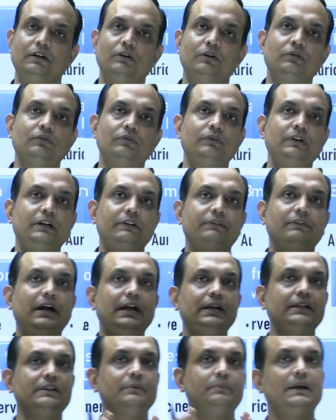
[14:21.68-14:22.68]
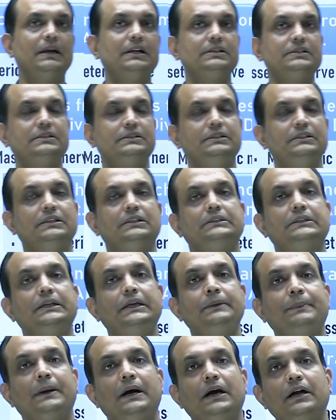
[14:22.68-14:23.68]
nerve, we divide the branches in the
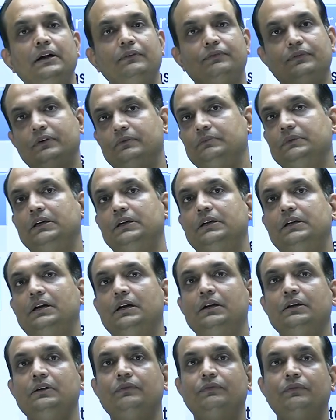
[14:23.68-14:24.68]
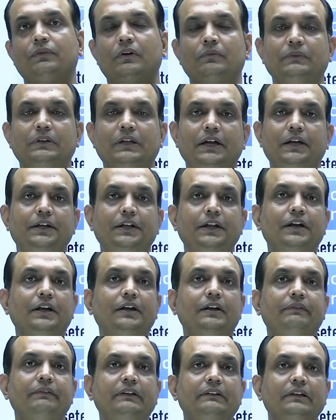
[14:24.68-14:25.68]
three parts: from the trunk, from the
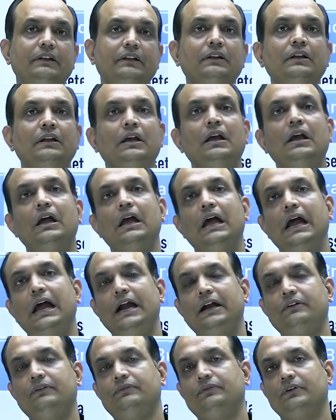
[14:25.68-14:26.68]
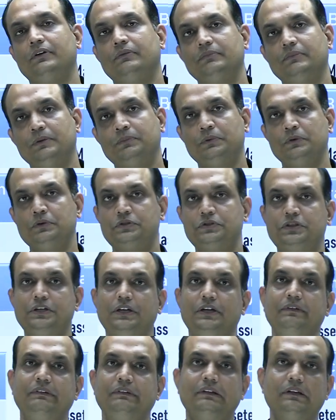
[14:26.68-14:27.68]
anterior division, and from the
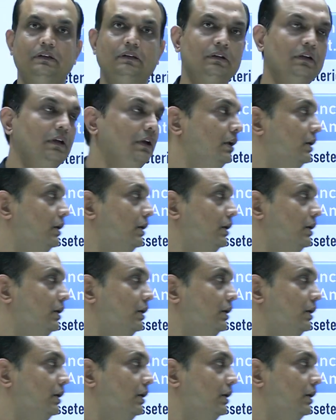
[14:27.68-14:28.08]
posterior division.